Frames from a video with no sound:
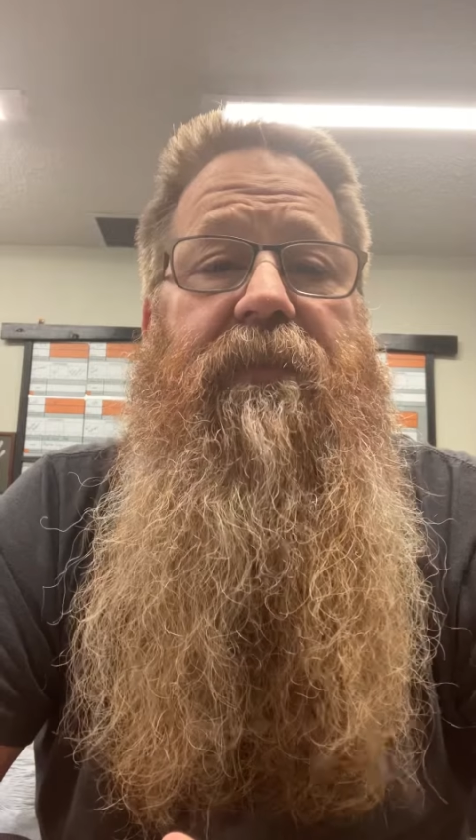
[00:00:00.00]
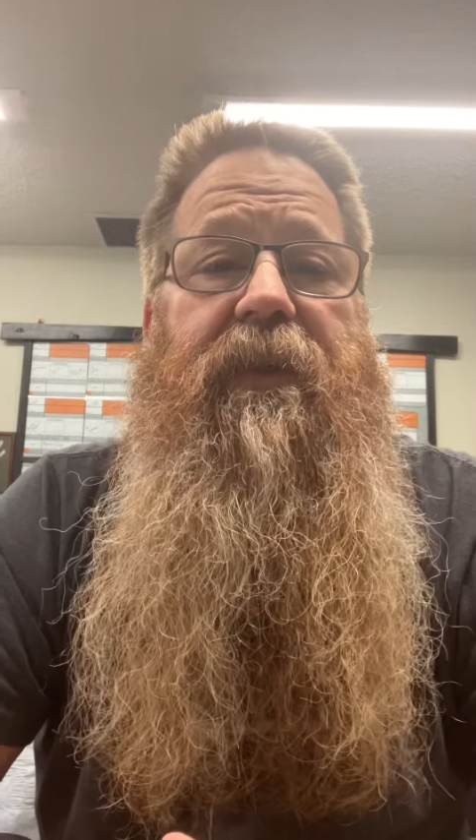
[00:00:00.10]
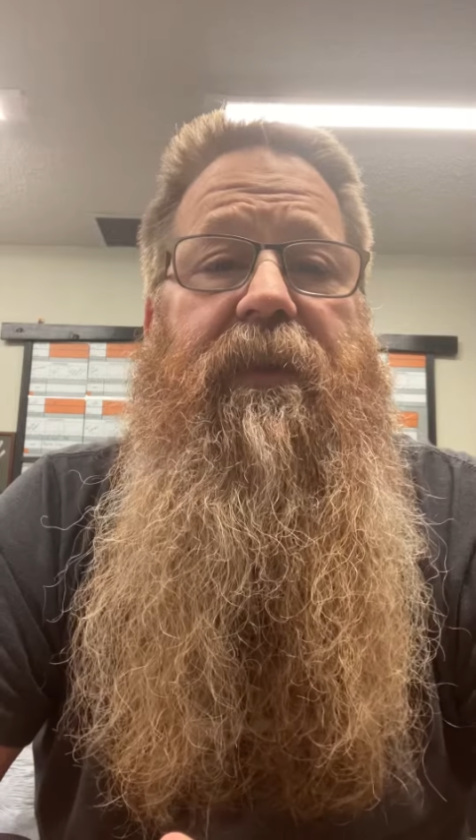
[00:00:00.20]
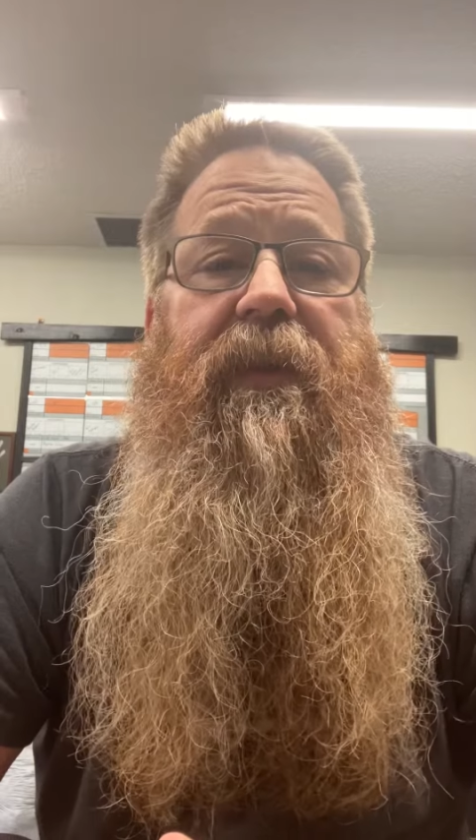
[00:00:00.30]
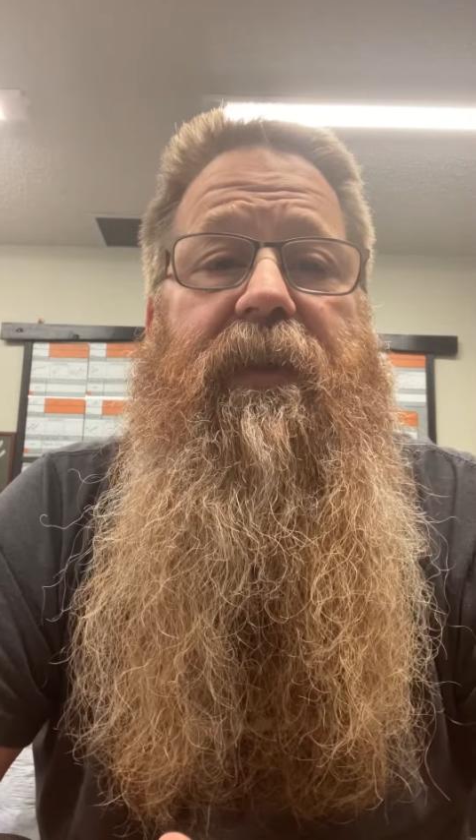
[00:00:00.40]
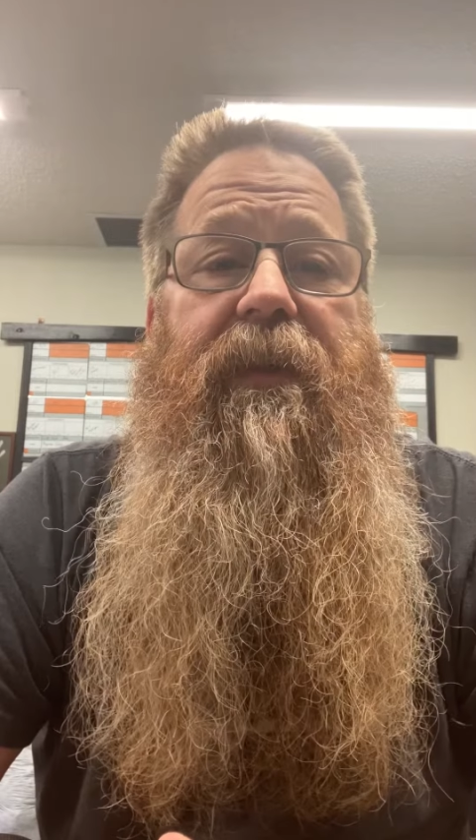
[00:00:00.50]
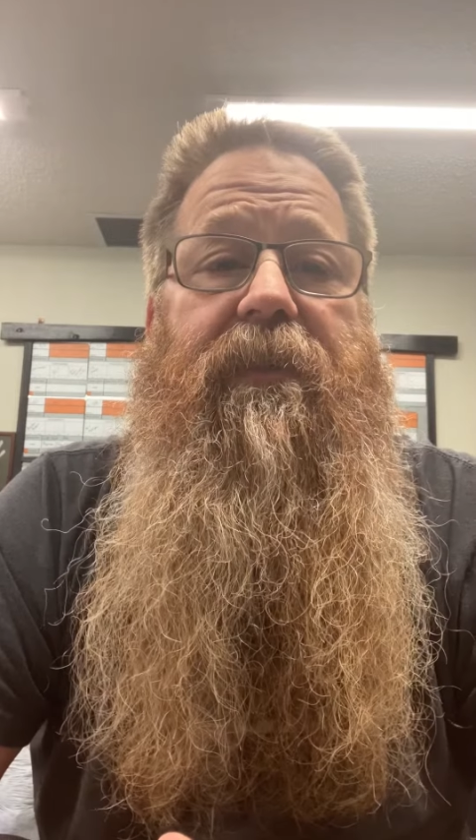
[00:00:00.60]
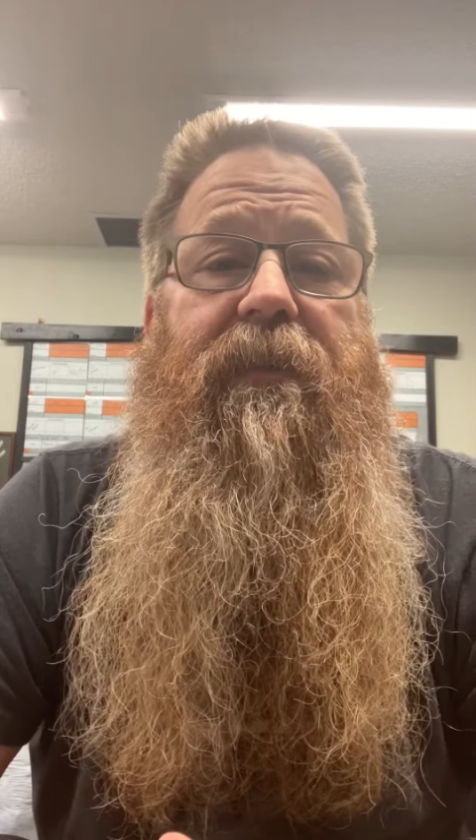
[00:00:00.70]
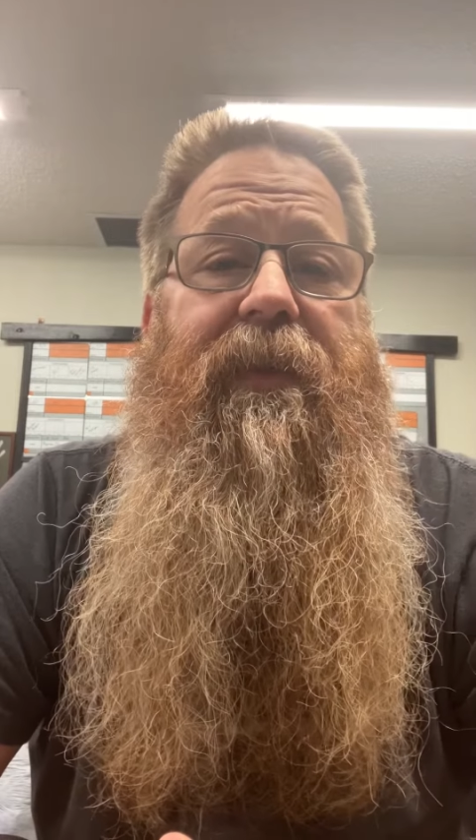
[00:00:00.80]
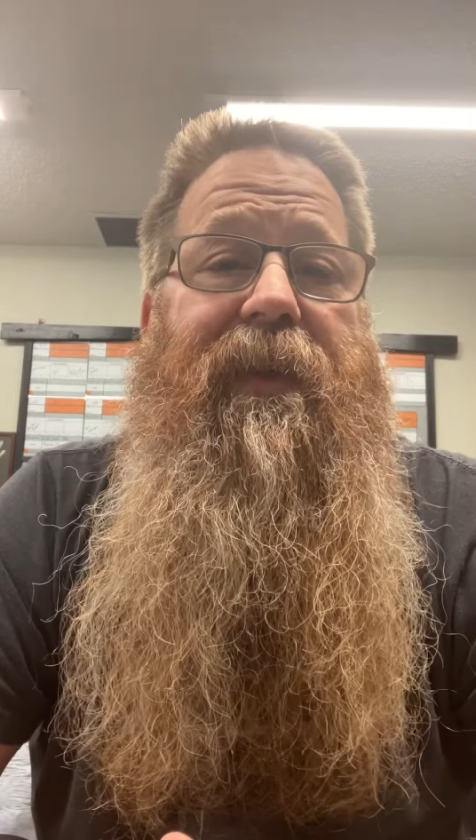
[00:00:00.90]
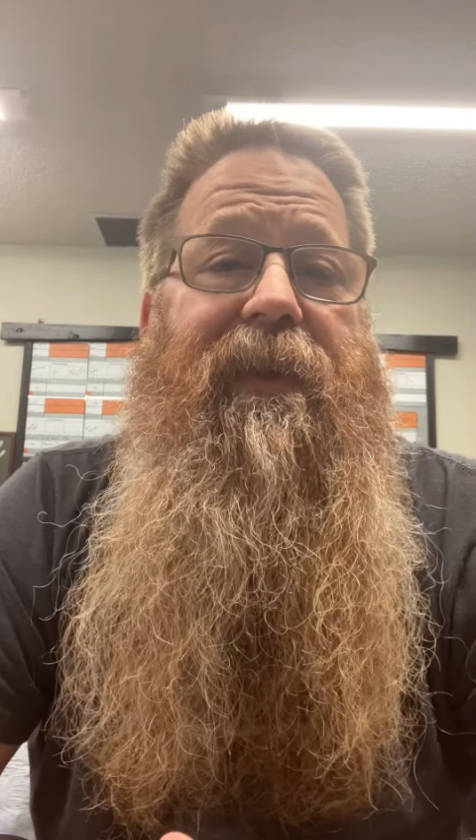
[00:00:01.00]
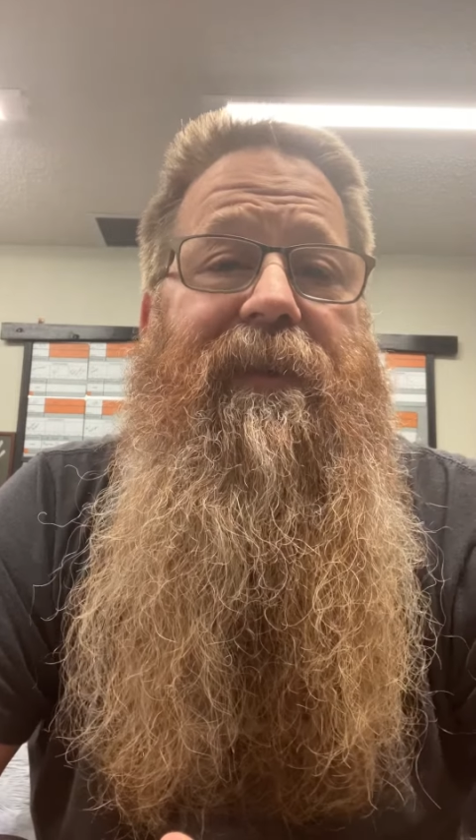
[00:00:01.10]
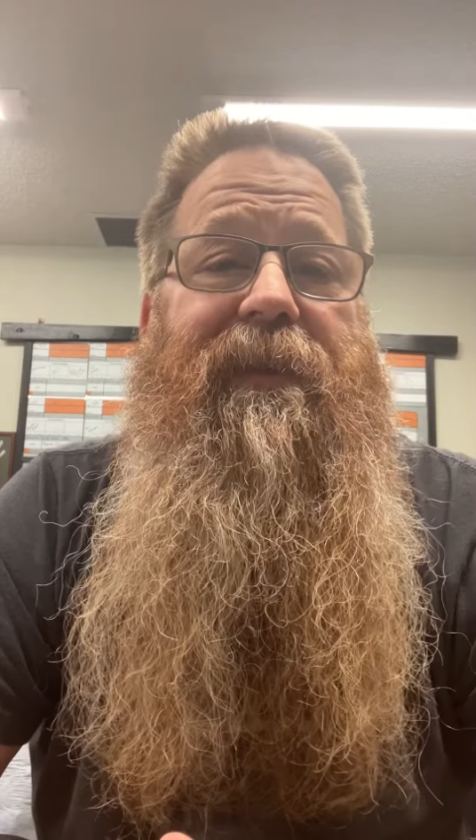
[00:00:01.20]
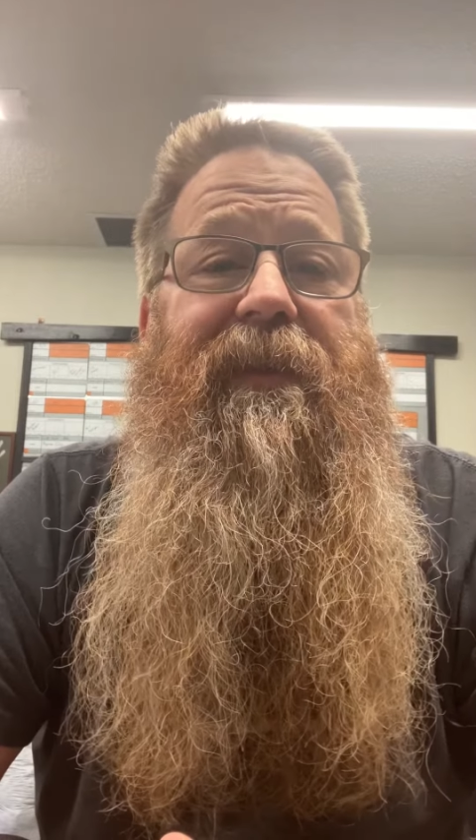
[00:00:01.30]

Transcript: building in three days and